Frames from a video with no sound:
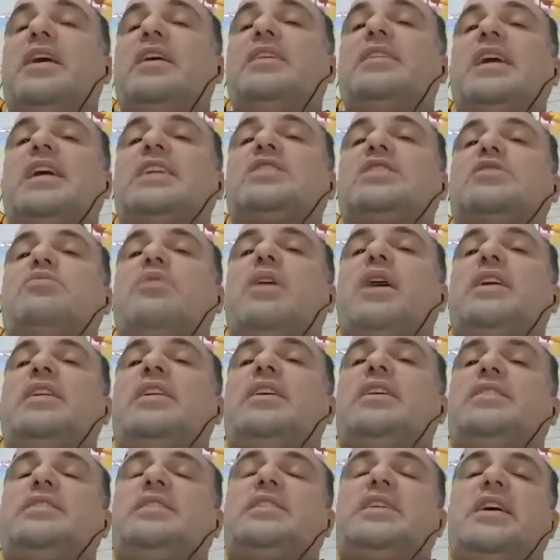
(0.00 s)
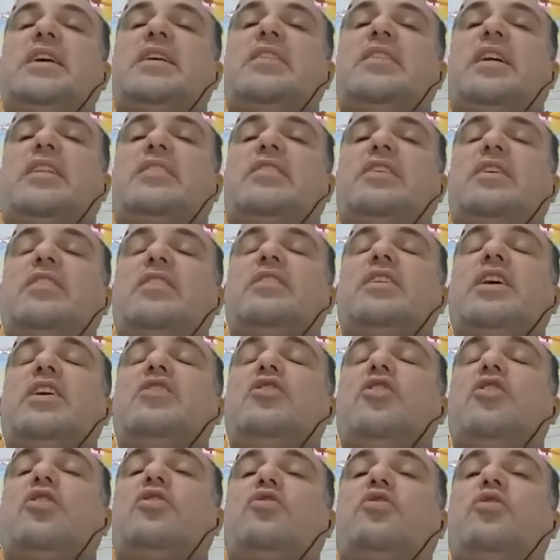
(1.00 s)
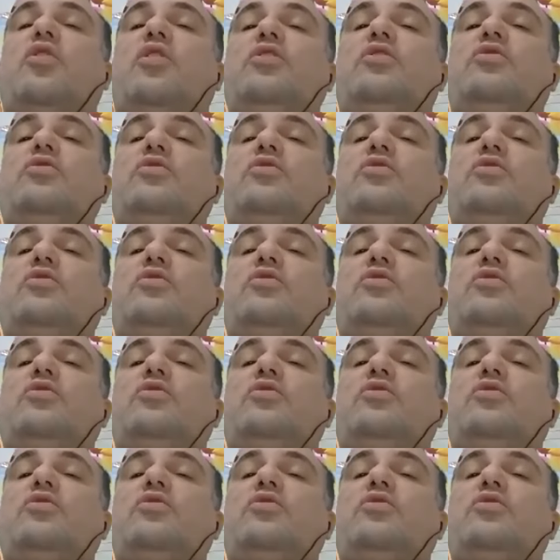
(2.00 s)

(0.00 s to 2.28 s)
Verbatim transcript: That's why they say that they're not going